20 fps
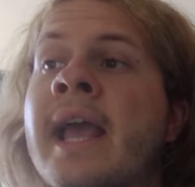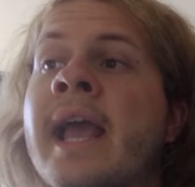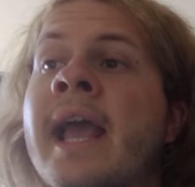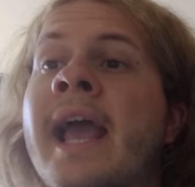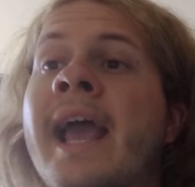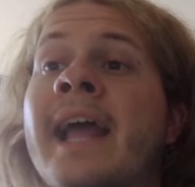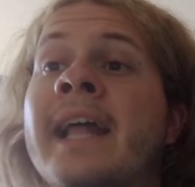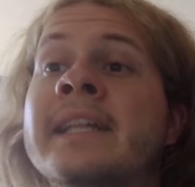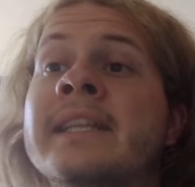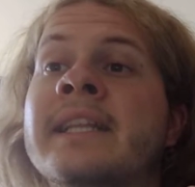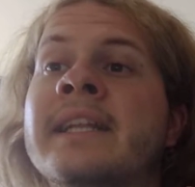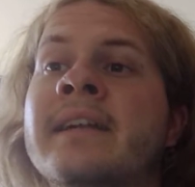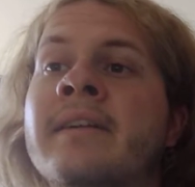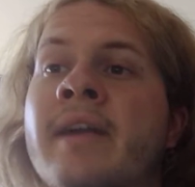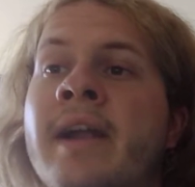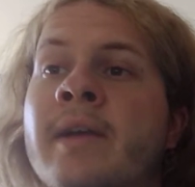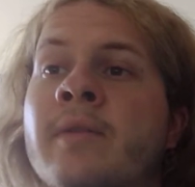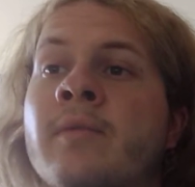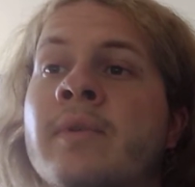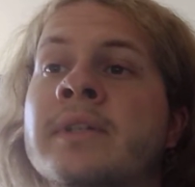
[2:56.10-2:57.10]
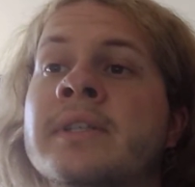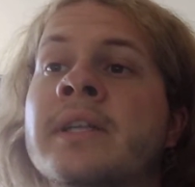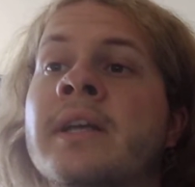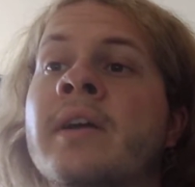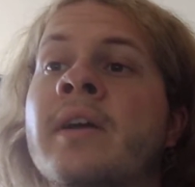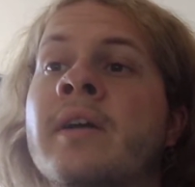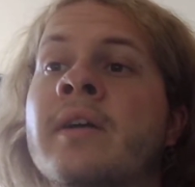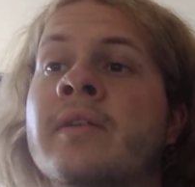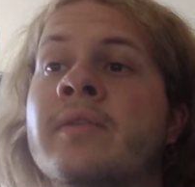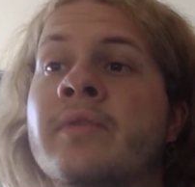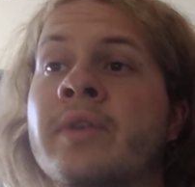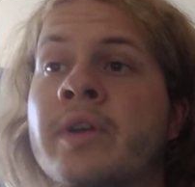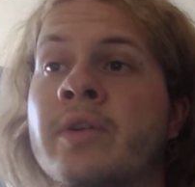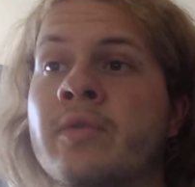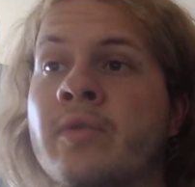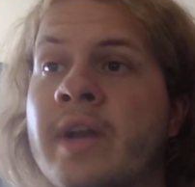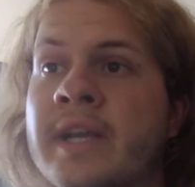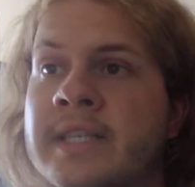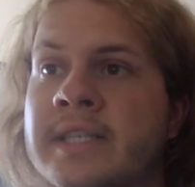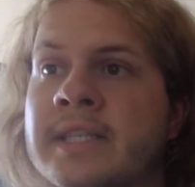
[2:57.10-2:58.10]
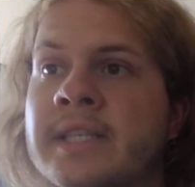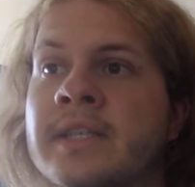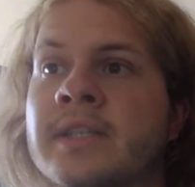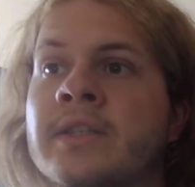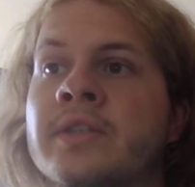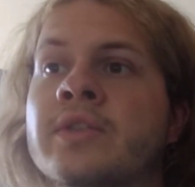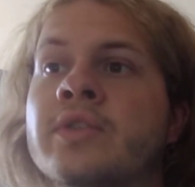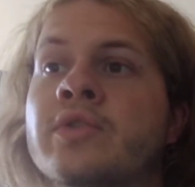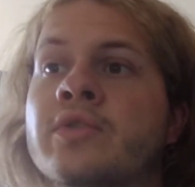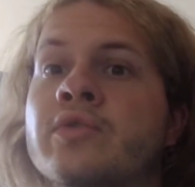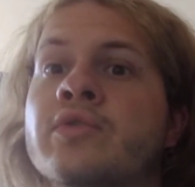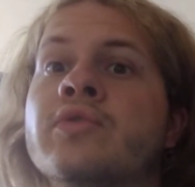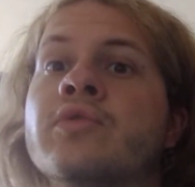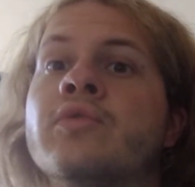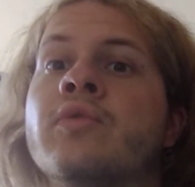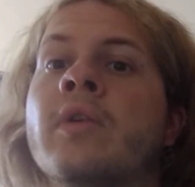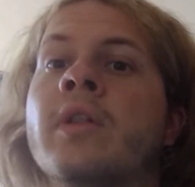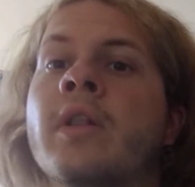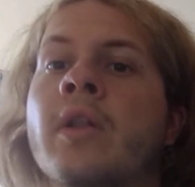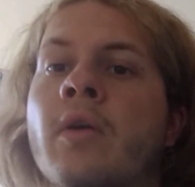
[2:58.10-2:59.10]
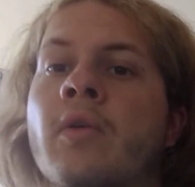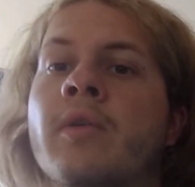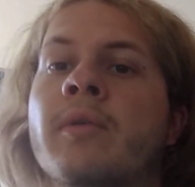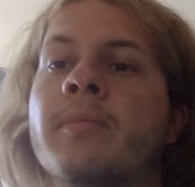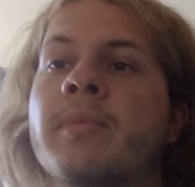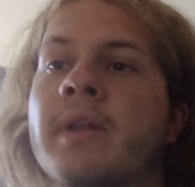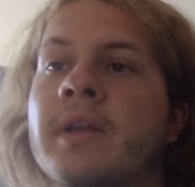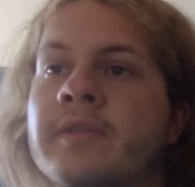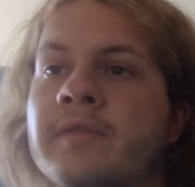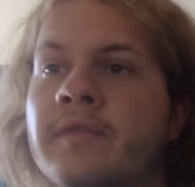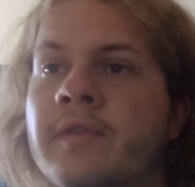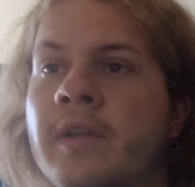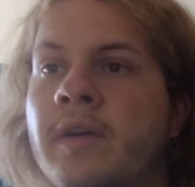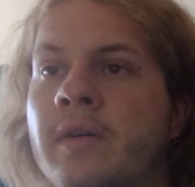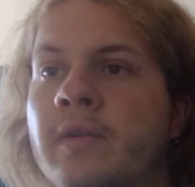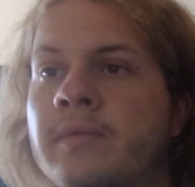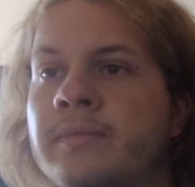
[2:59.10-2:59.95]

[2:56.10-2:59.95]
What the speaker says: and the right one regressing due to lower blood flow.